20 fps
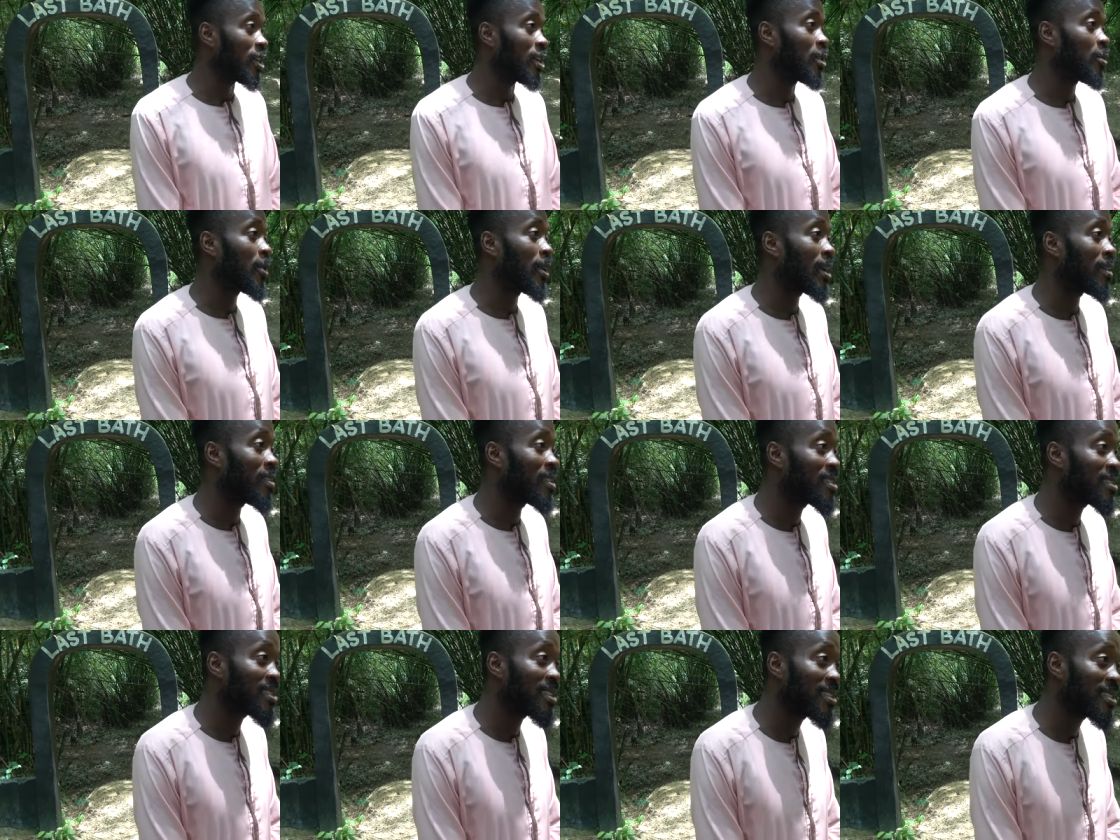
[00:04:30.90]
Do we have
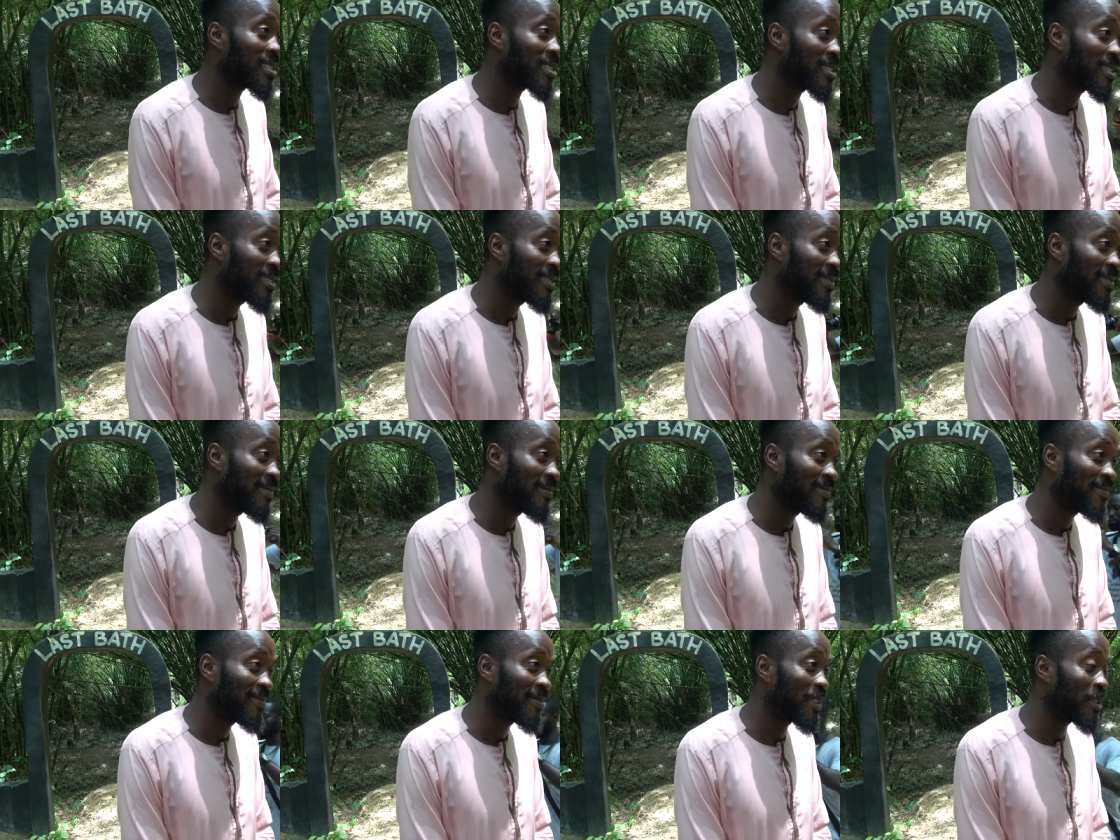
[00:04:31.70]
answers?
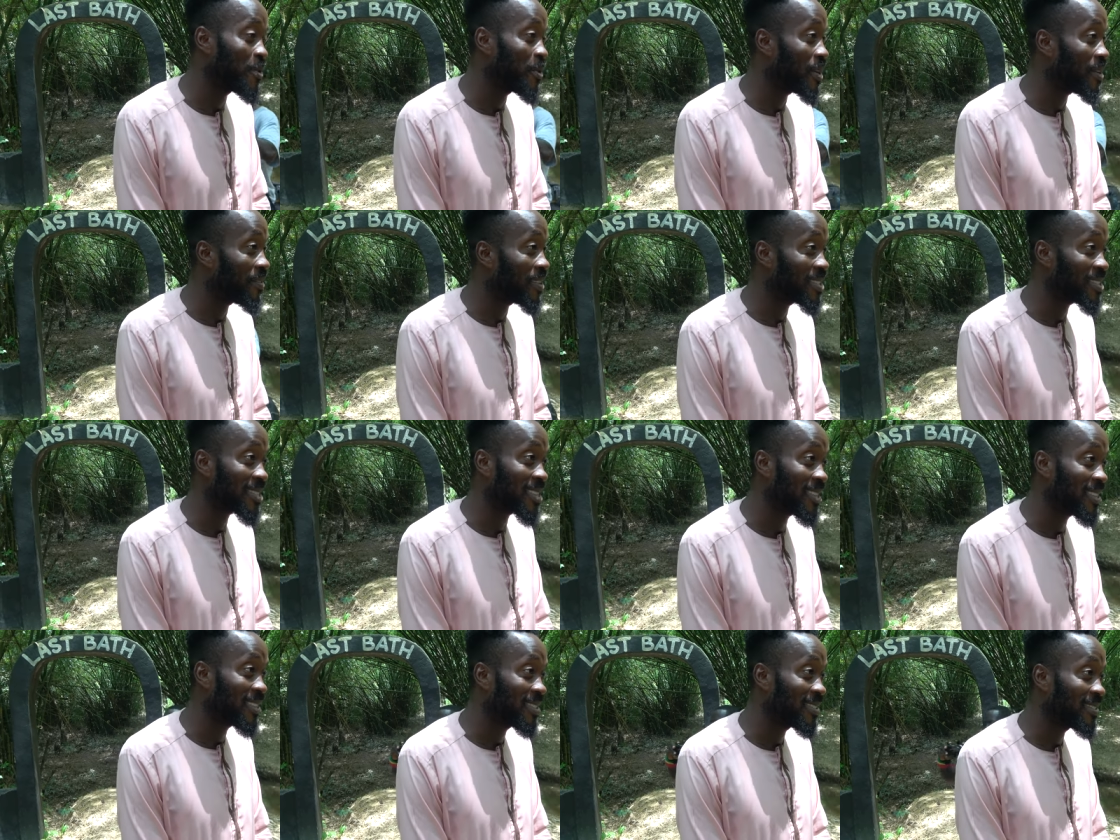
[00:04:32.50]
Do we have
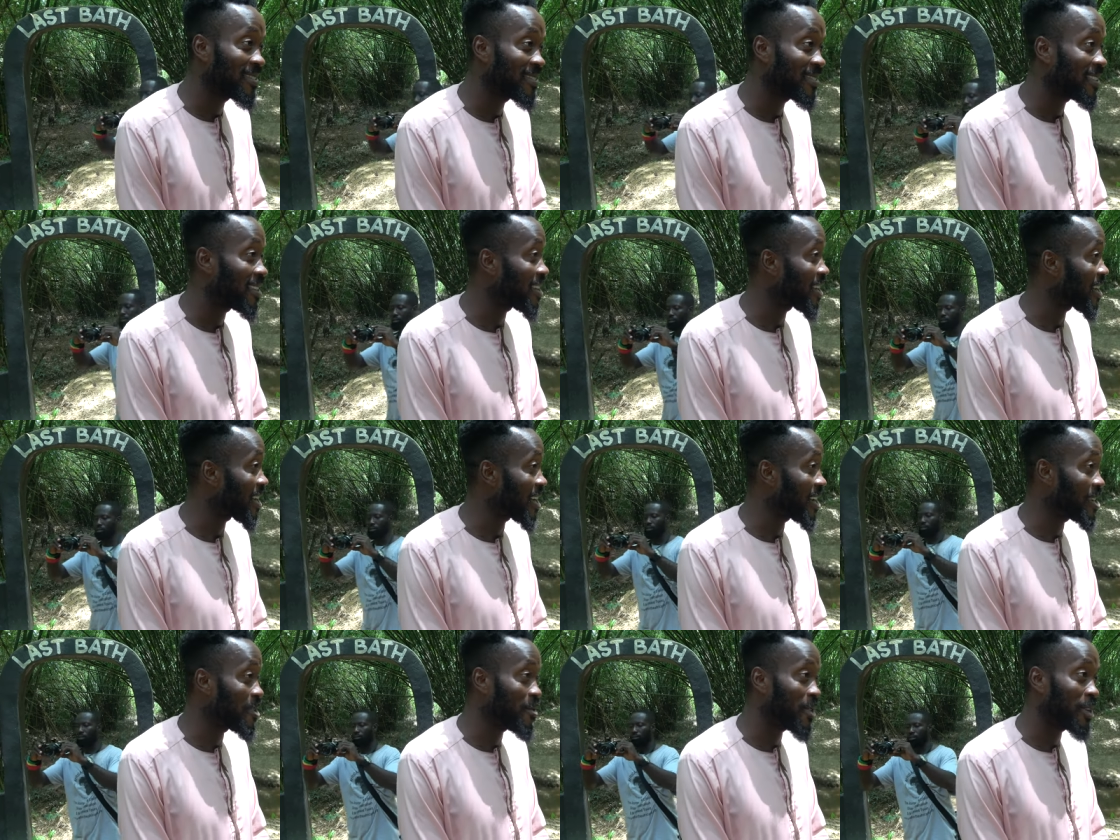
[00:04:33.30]
answer?
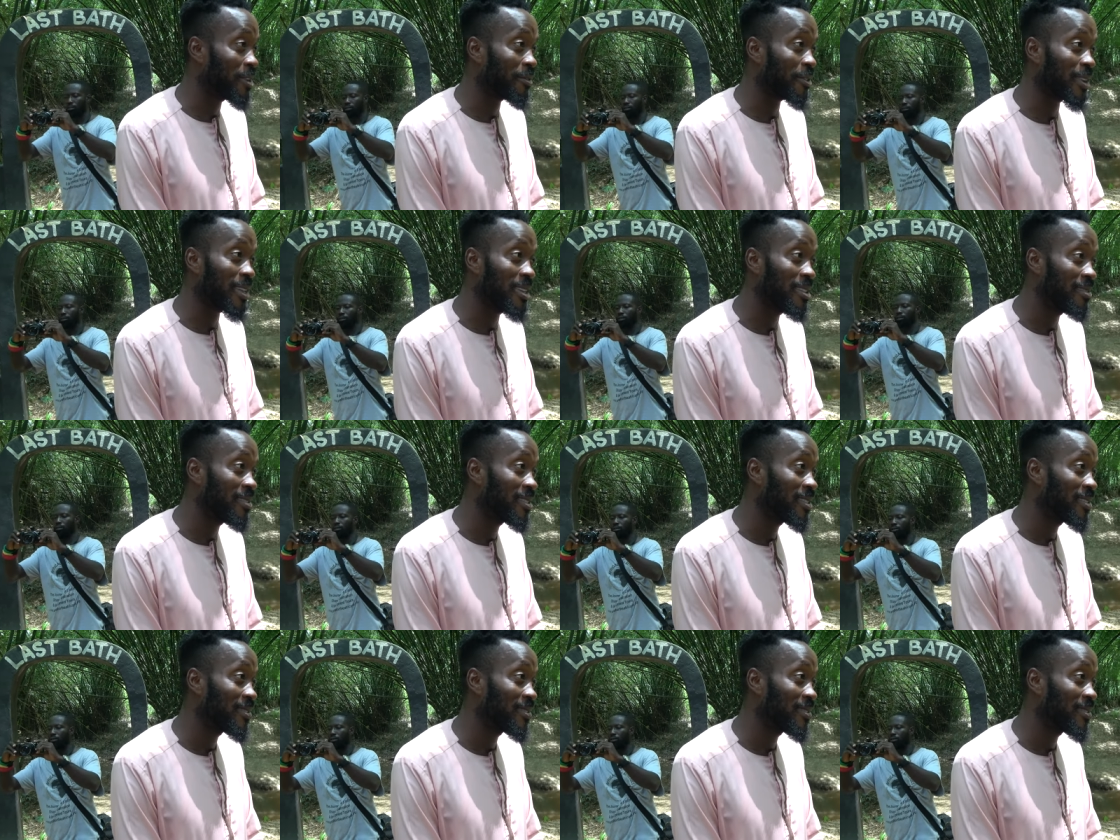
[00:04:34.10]
Are you ready for B?